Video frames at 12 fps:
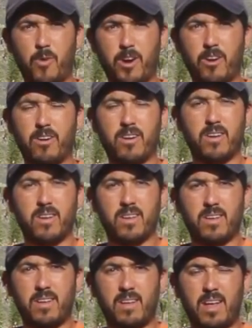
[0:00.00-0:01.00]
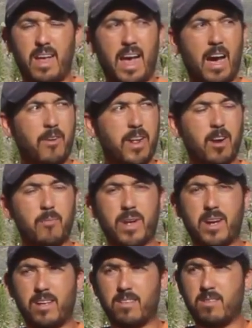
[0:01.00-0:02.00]
We're out here
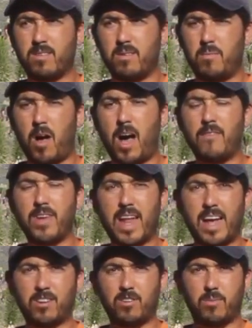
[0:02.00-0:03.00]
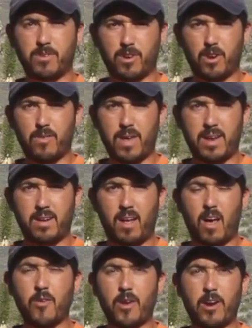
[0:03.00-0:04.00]
because Mojave National Preserve
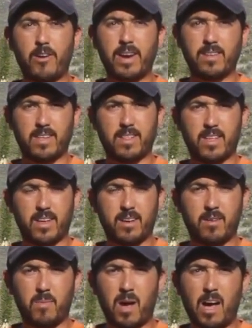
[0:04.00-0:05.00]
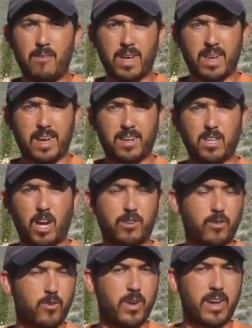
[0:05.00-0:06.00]
and other areas in the Mojave, like
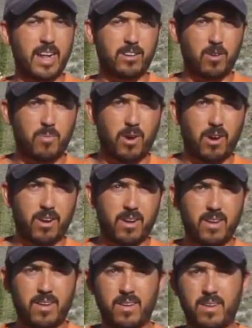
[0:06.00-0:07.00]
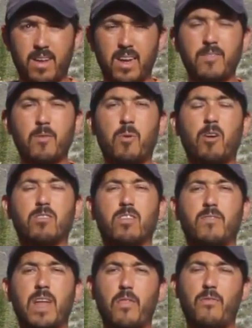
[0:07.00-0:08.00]
Joshua Tree National Park and even parts
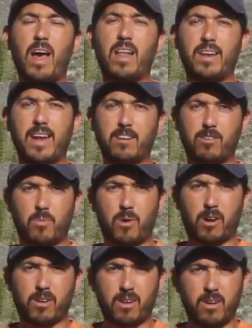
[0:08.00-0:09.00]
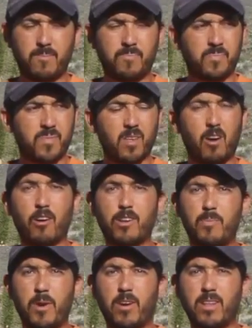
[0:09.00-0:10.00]
of Death Valley National Park, are
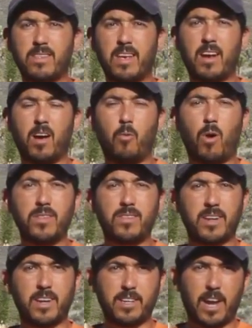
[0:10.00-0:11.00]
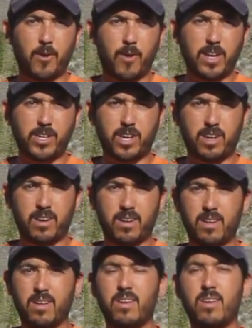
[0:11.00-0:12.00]
experiencing a once in a generation
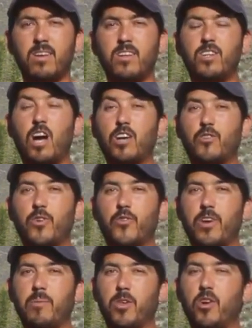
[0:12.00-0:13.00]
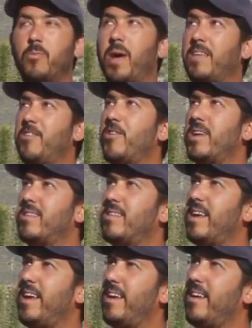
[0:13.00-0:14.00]
Joshua tree bloom. As you can
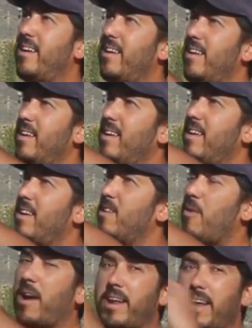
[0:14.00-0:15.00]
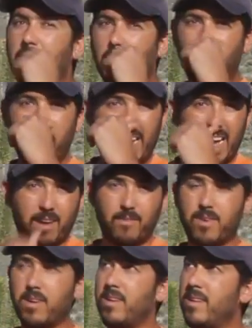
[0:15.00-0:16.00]
see, right here we have